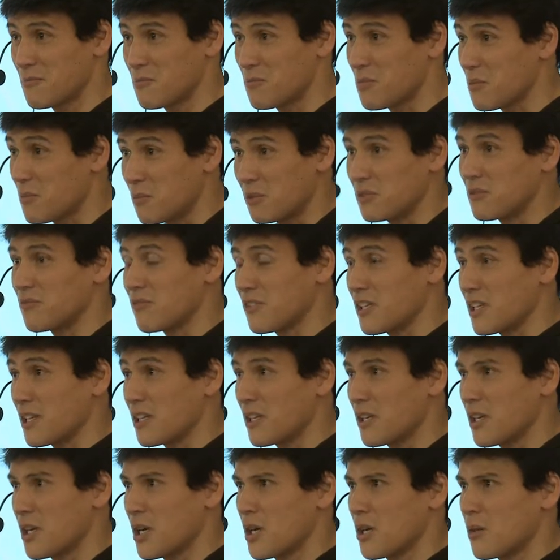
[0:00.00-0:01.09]
People
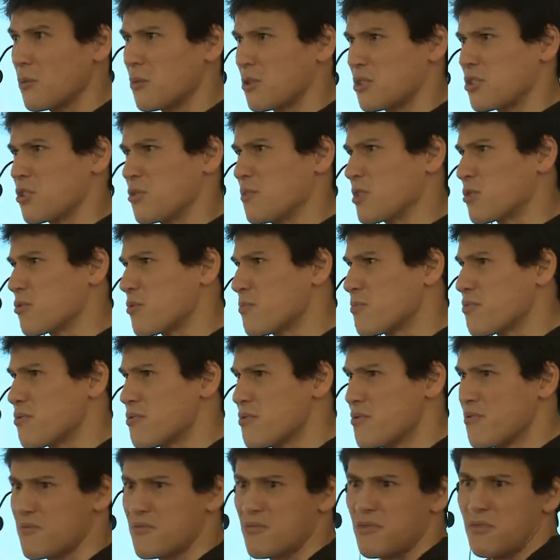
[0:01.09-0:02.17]
think, well, geometry
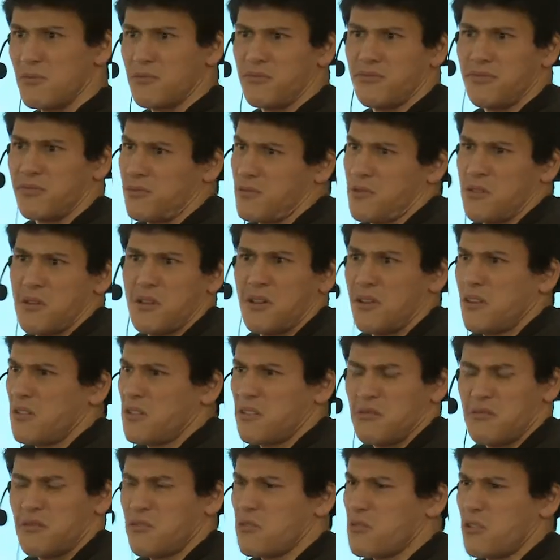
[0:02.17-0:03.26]
proof, well,
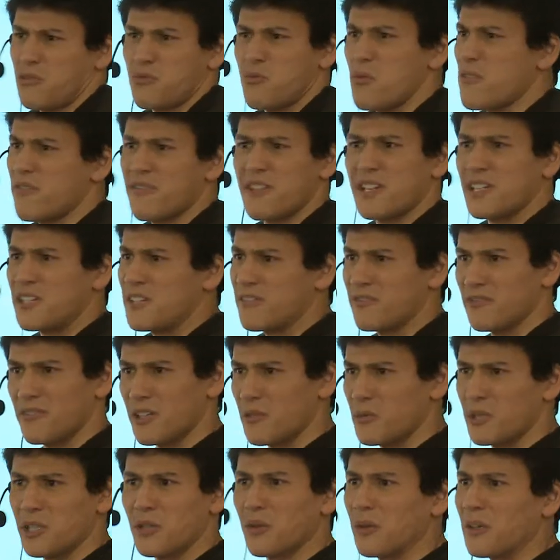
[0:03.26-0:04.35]
it's not worth
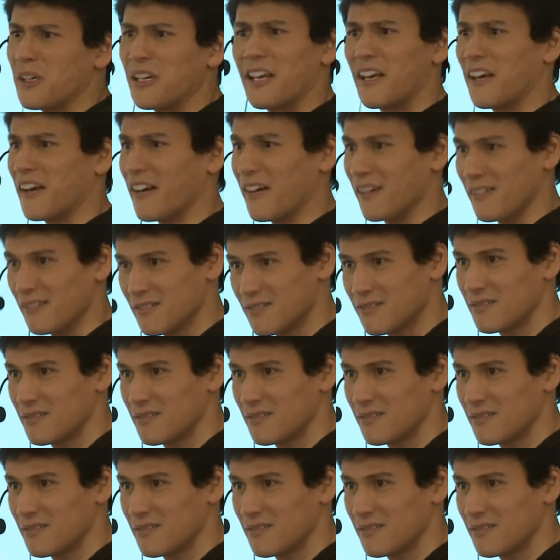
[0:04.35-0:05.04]
anything. We don't care.